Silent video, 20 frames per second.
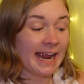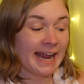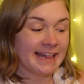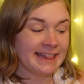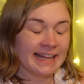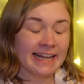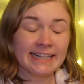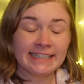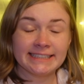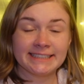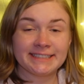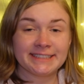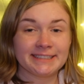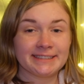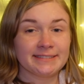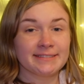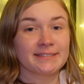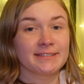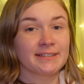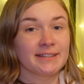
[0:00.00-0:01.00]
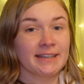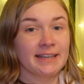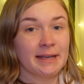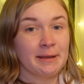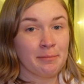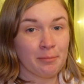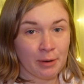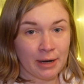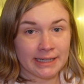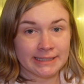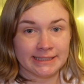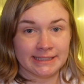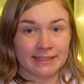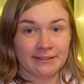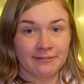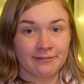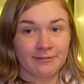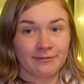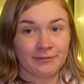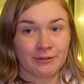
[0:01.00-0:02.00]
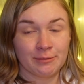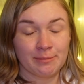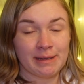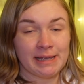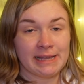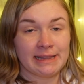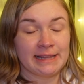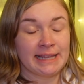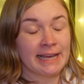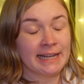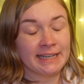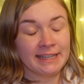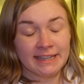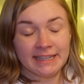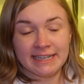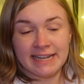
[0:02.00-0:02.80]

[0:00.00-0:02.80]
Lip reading: and that's impressive for being the end of the